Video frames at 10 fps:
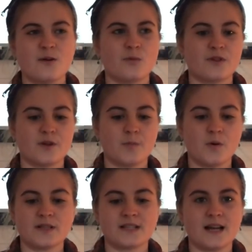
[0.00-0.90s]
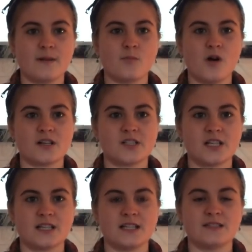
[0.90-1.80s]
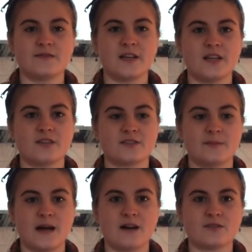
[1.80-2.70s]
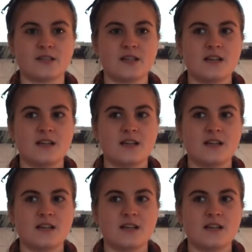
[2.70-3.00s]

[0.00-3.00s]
Were there points that I'm watching these videos about